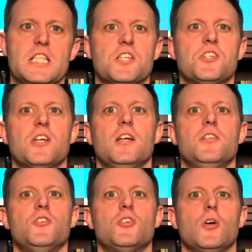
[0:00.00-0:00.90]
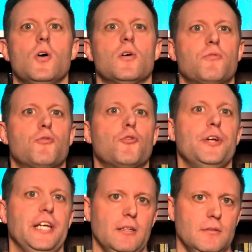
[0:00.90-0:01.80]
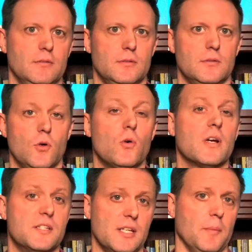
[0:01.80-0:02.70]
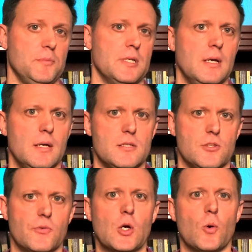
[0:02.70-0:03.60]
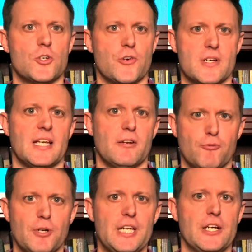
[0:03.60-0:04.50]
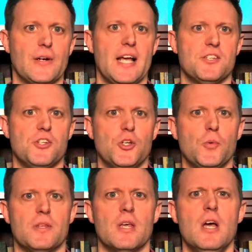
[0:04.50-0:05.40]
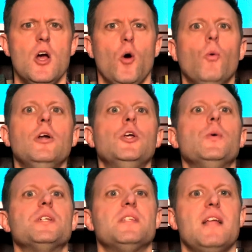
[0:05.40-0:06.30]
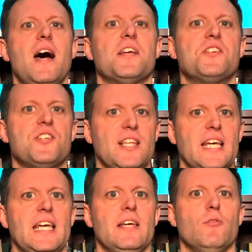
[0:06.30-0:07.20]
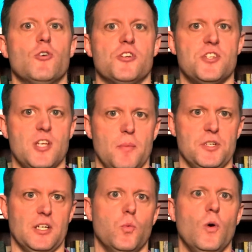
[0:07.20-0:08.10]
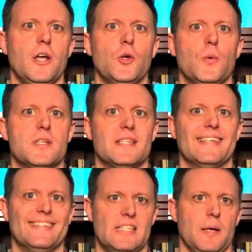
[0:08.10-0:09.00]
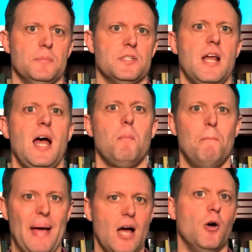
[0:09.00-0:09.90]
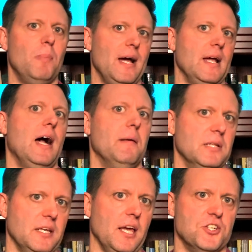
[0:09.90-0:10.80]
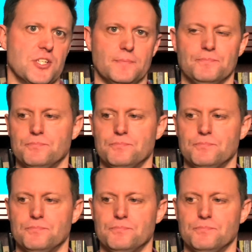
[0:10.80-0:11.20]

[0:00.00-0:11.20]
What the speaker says: the sons are free or exempt. The Greek word translated free here has to do with one who is not a slave or subject, one who is exempt, not bound by obligation.